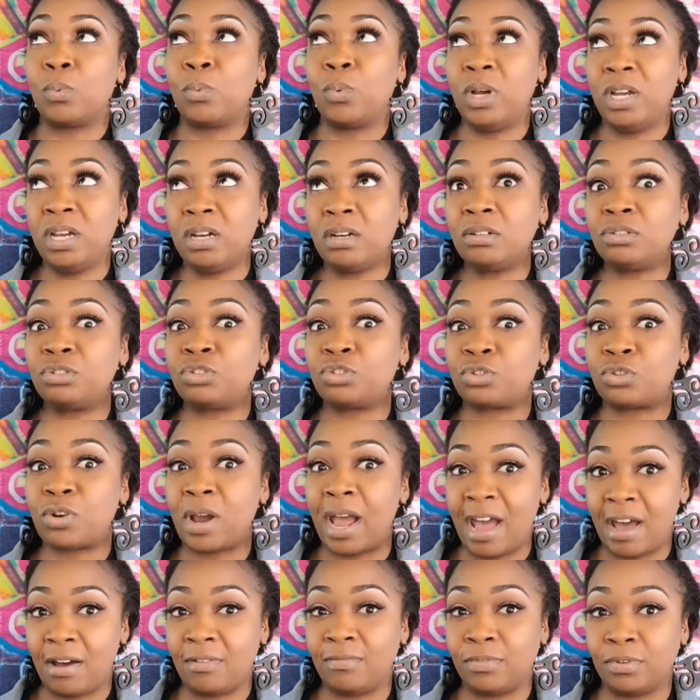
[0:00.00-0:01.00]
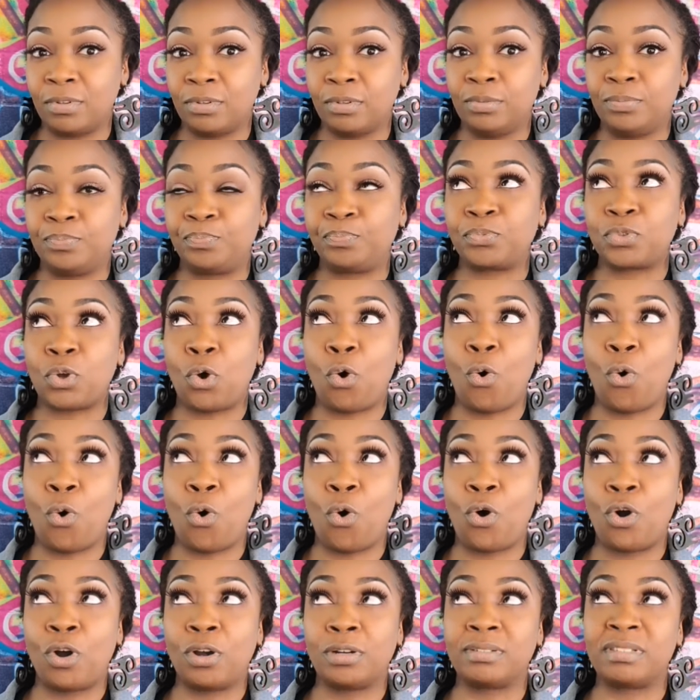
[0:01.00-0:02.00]
we'll travel
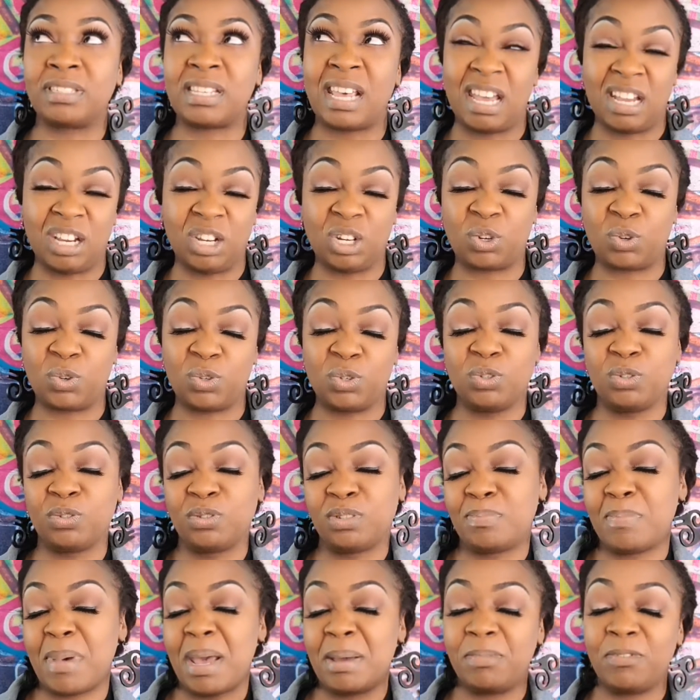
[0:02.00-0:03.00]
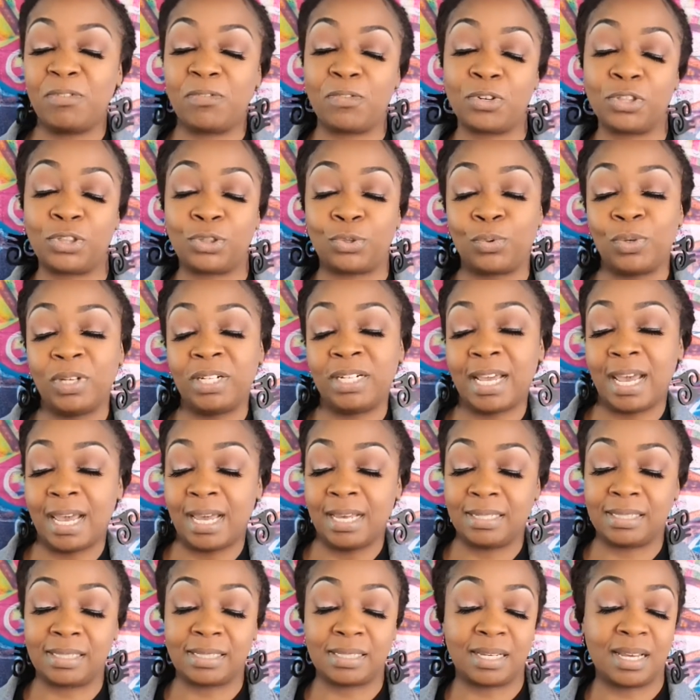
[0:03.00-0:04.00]
or take a cruise maybe for 3
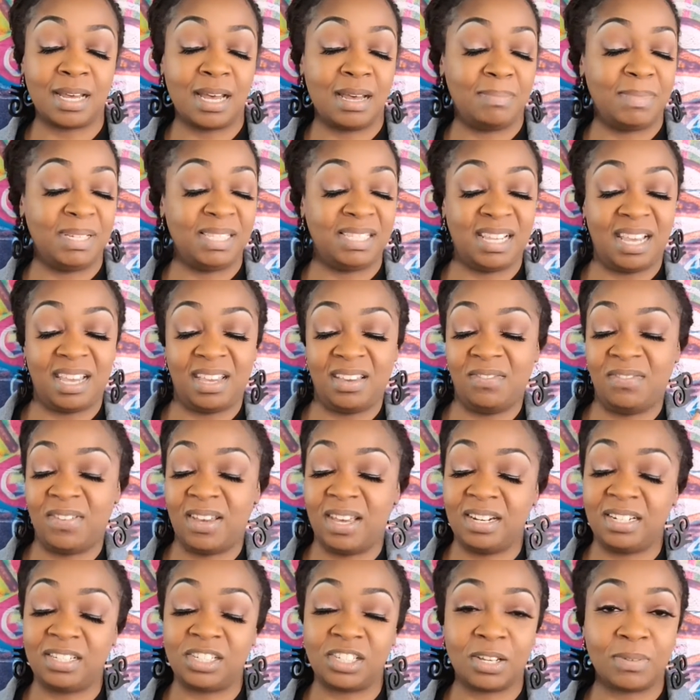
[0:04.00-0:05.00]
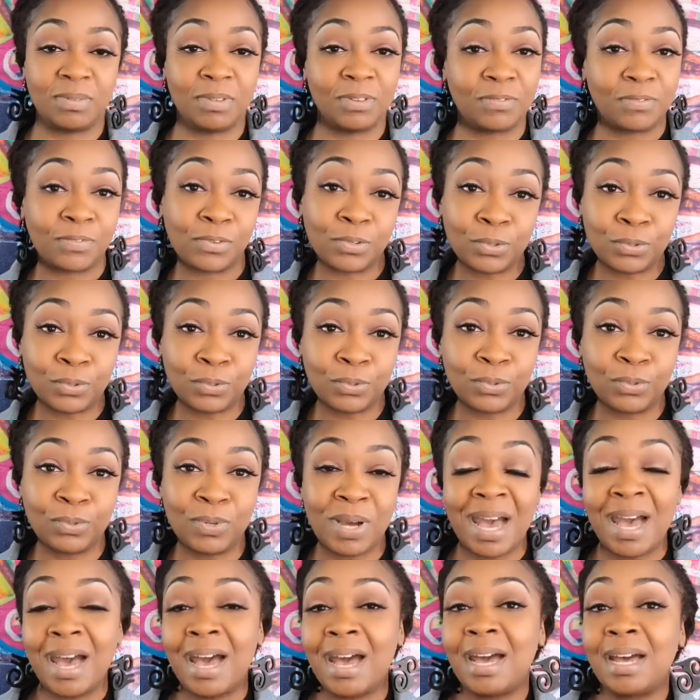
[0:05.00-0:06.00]
days to come and take advantage of the
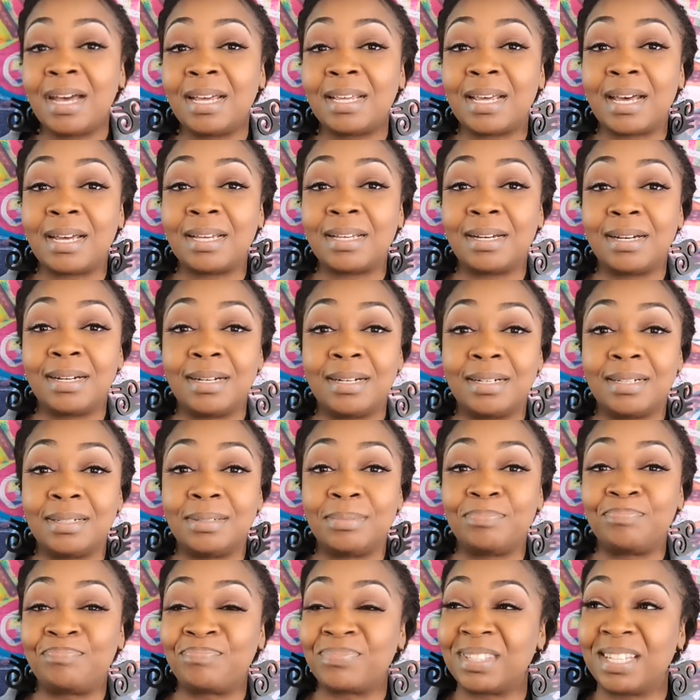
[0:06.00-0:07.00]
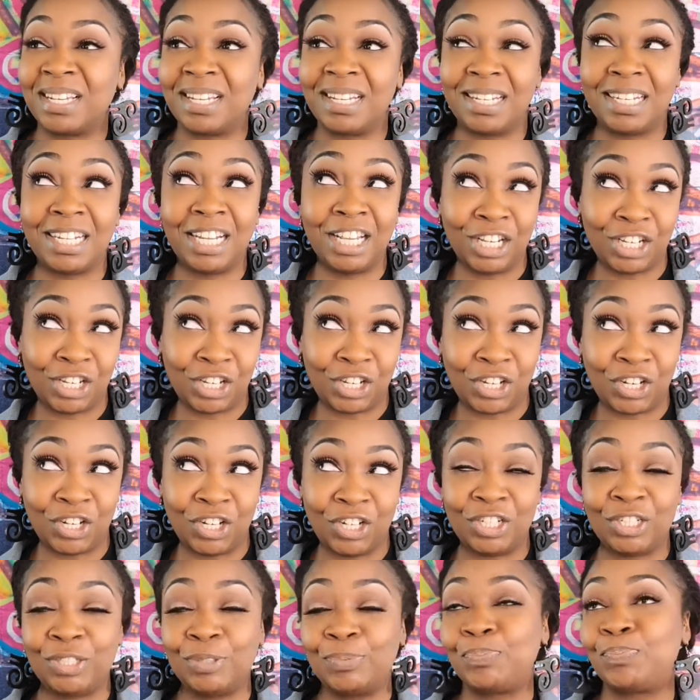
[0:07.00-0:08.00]
food, the
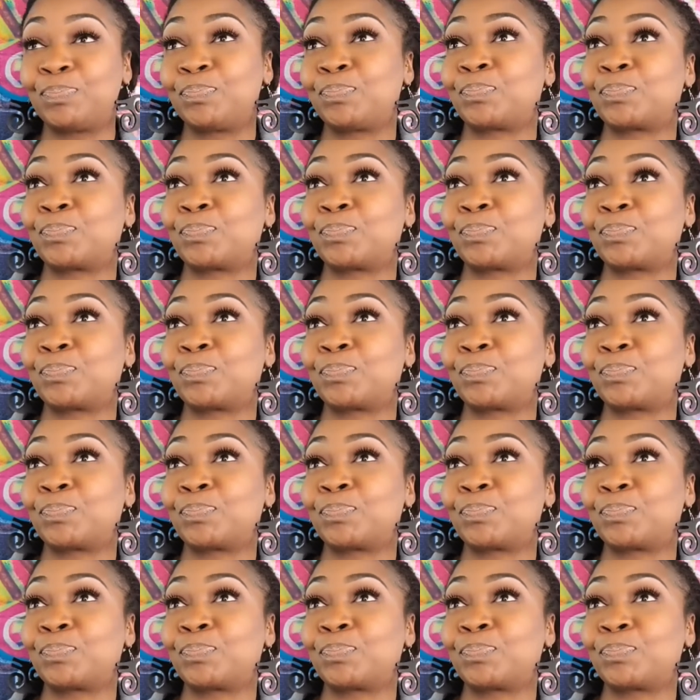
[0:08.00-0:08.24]
liquor,